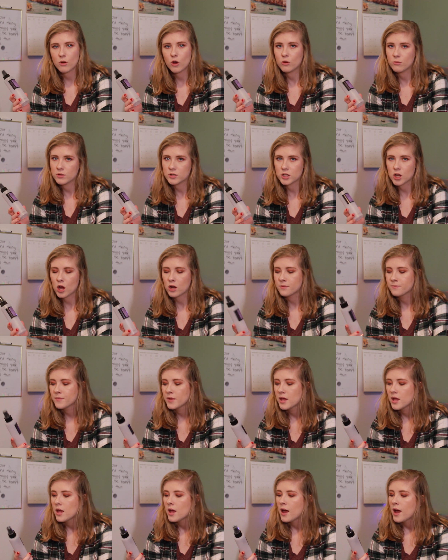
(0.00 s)
almost
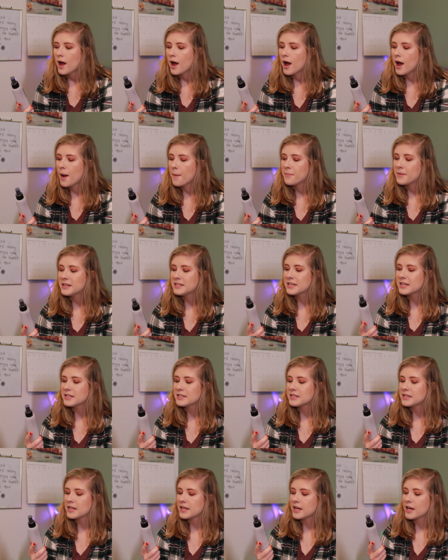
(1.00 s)
gone. This
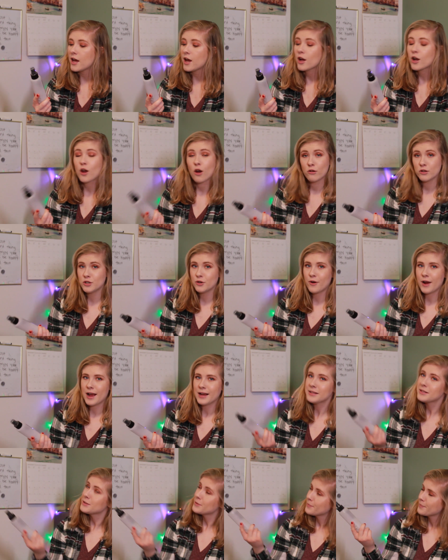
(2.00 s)
is the
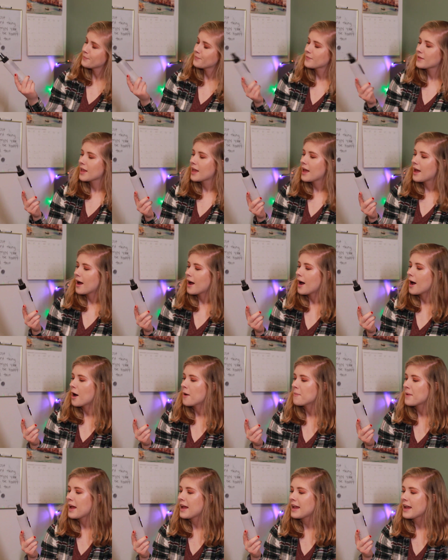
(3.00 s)
COSRX
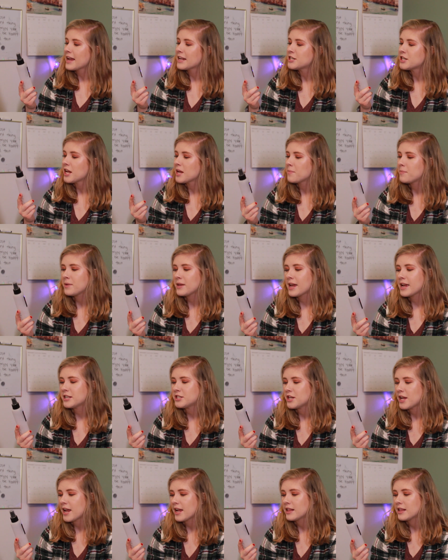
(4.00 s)
AHA
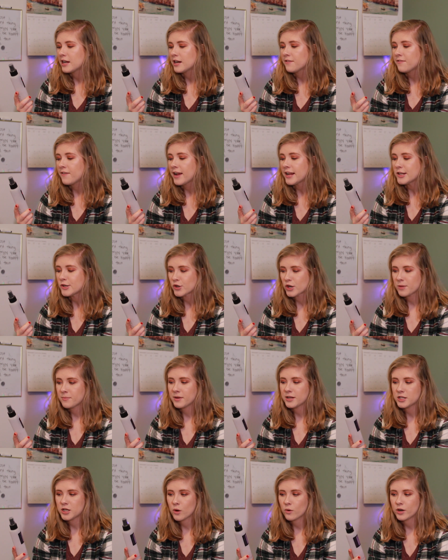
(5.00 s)
BHA Clarifying
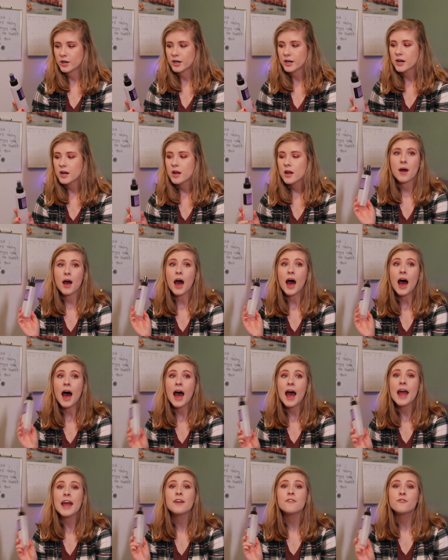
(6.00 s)
Treatment Toner.
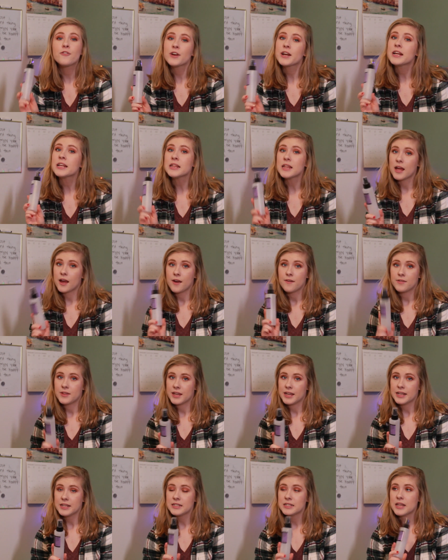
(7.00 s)
I freaking love
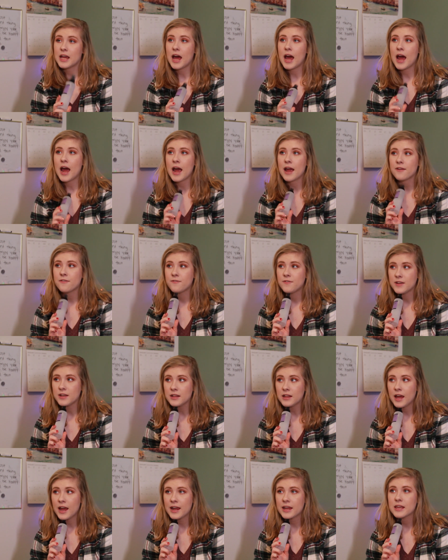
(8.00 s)
this. I
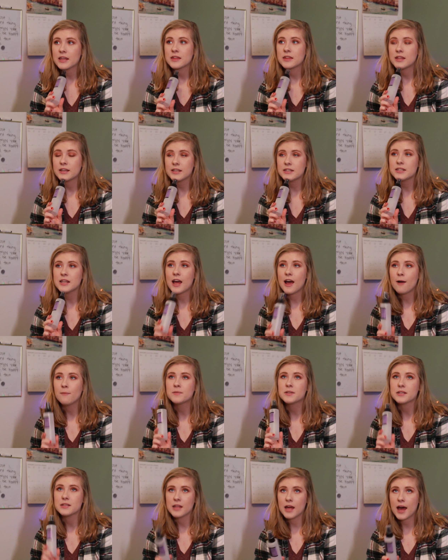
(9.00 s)
feel like this
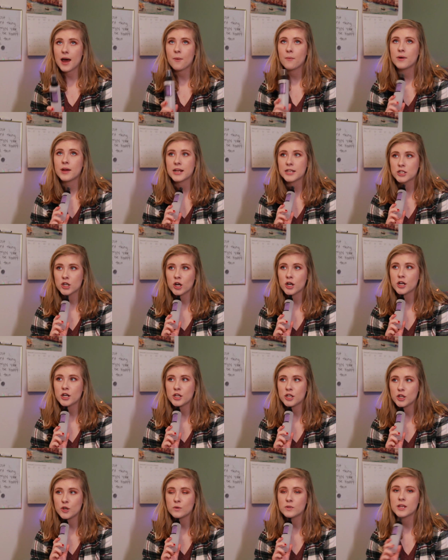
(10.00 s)
helped a lot when I started
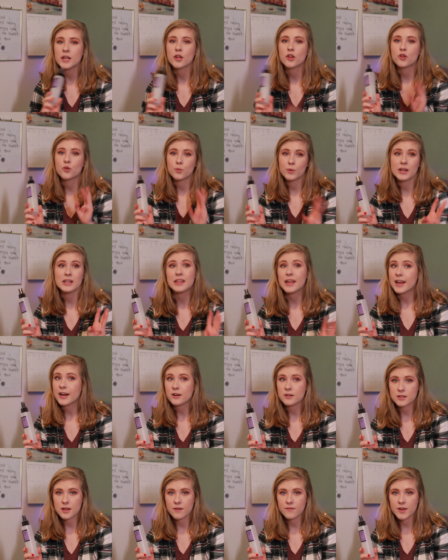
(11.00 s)
using 3
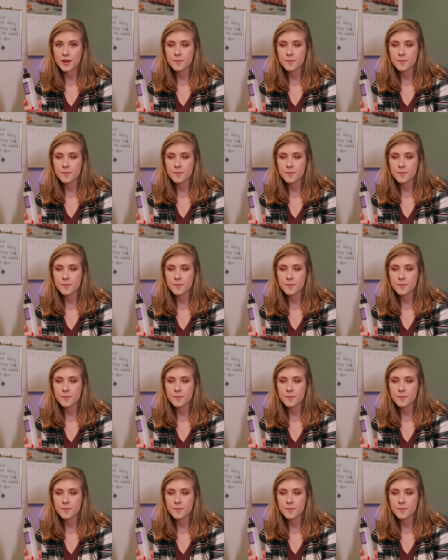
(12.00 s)
layers of